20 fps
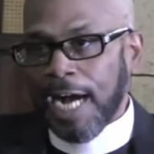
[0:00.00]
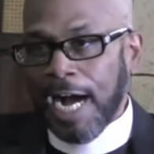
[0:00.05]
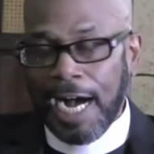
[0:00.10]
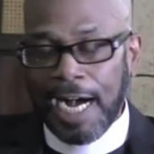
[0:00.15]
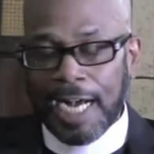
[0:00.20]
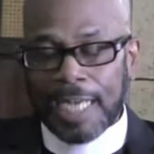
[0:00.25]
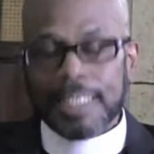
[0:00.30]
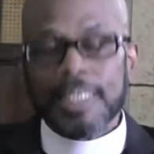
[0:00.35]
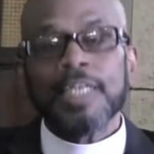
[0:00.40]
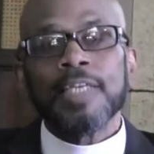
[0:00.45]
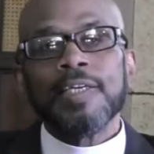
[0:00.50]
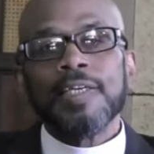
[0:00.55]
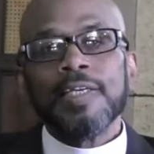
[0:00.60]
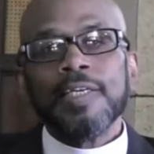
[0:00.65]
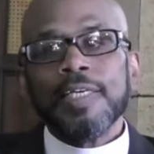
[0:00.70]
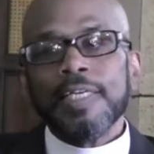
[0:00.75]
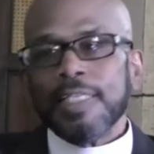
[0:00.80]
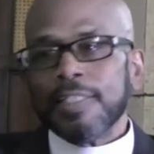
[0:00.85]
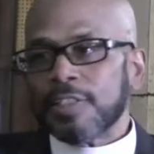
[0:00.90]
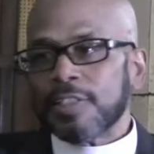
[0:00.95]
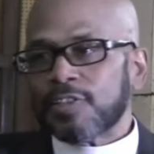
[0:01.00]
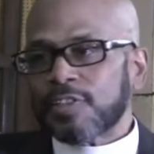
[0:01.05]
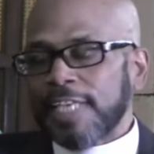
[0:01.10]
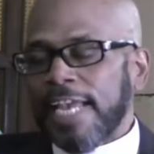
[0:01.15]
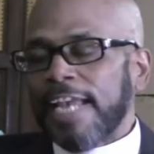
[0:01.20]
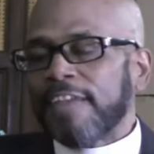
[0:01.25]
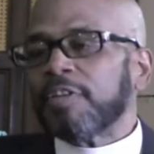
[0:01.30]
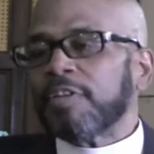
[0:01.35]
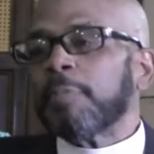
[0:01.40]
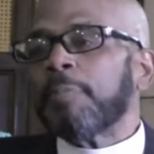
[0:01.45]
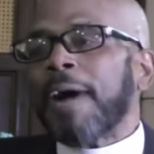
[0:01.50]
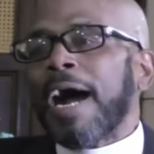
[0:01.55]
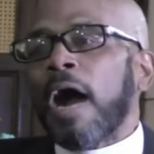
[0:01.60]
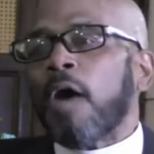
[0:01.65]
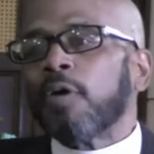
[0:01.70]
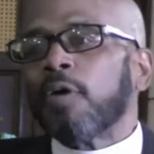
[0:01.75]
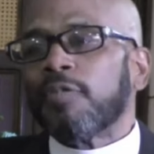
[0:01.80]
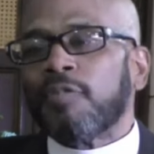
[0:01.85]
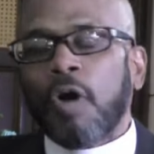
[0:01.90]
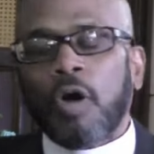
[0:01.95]
God and the saving
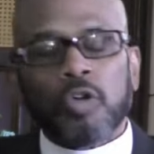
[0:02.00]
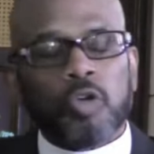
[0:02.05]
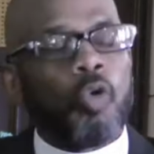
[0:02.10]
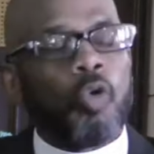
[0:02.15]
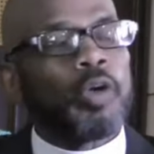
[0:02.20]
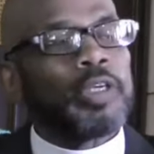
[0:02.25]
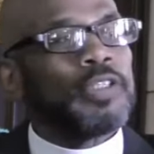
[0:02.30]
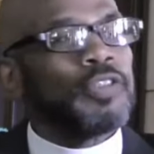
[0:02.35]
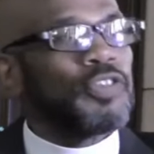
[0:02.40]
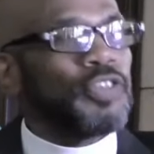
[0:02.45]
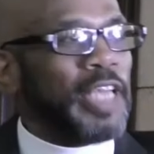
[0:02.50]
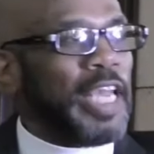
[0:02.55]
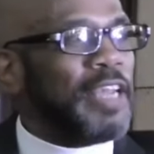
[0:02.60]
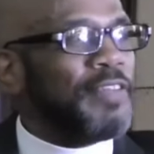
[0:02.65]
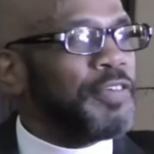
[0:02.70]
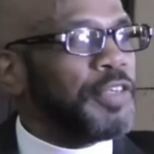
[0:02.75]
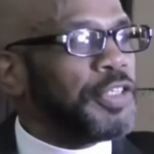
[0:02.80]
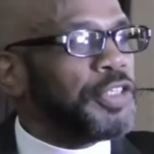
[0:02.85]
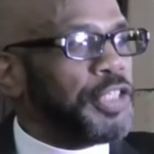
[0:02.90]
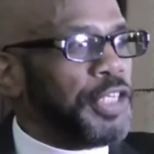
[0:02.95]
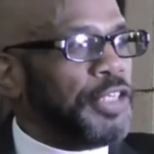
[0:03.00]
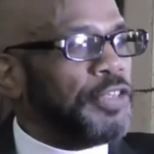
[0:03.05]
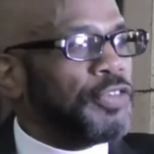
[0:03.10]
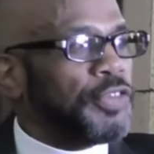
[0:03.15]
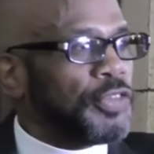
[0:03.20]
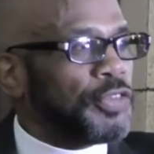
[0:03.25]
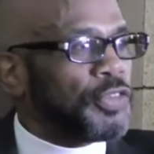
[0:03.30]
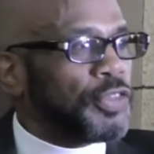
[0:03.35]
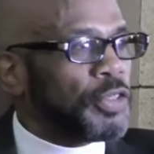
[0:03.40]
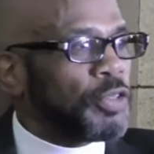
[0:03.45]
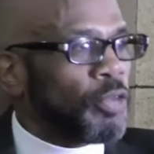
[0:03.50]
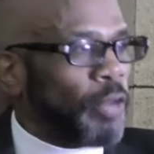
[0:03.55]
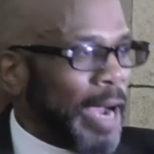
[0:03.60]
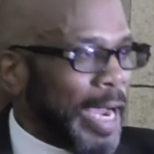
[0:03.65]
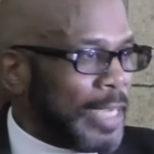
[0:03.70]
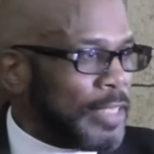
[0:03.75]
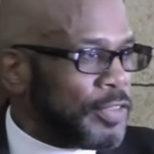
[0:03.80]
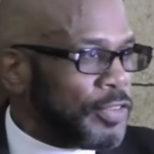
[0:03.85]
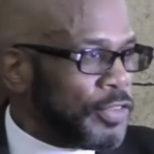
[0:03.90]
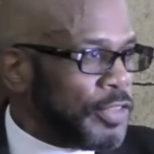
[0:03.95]
power of our Lord and Savior Jesus the
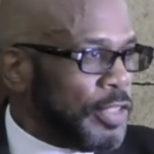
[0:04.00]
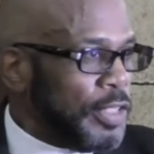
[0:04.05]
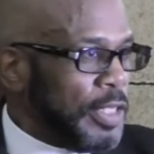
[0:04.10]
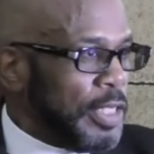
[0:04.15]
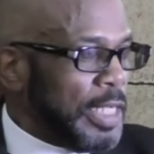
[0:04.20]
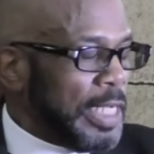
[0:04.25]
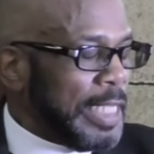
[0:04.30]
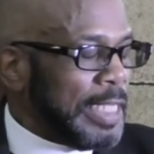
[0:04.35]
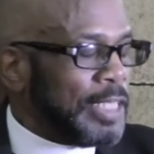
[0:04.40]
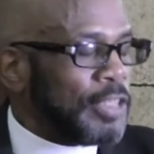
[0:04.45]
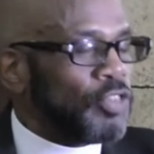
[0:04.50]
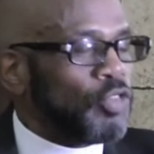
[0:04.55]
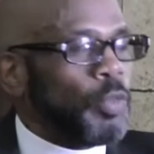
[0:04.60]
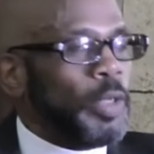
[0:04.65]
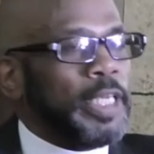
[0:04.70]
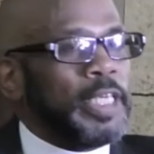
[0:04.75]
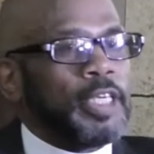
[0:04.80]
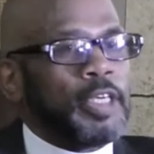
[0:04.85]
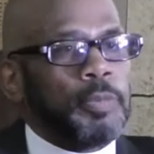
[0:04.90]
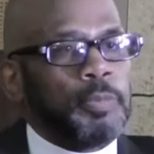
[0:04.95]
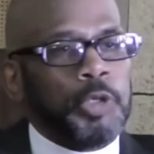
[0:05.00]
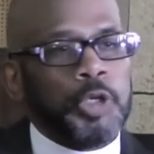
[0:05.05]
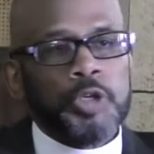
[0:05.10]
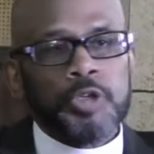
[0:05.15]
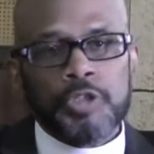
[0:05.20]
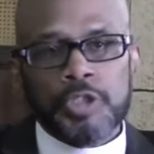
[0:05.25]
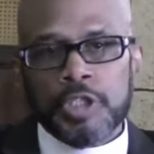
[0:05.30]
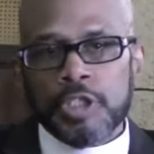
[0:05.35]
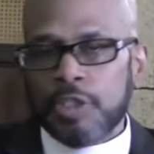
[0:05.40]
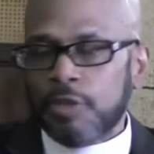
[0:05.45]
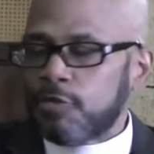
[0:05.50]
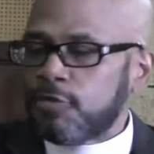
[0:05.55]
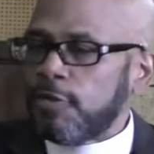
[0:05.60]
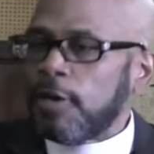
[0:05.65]
Christ, in the sweet communion and